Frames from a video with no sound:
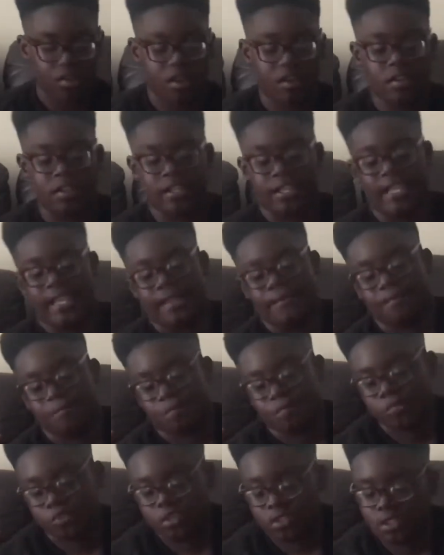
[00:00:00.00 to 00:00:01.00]
Okay,
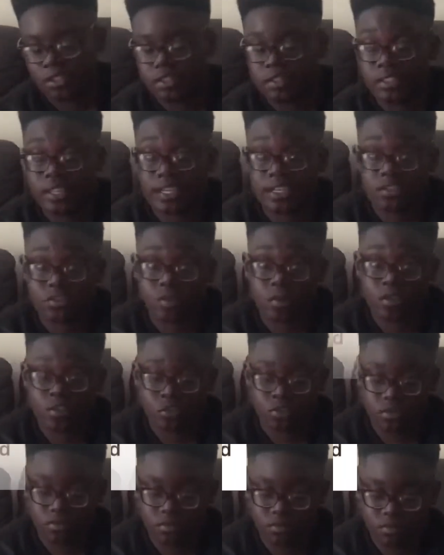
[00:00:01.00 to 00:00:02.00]
so the next
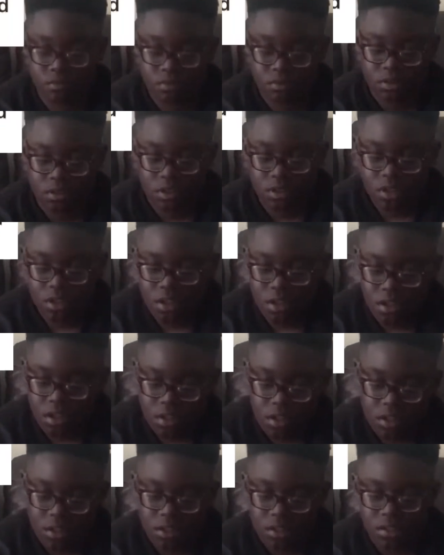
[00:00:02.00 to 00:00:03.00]
question,
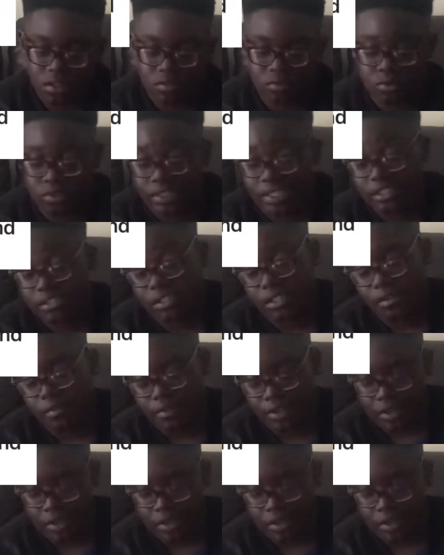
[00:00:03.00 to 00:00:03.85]
or next, never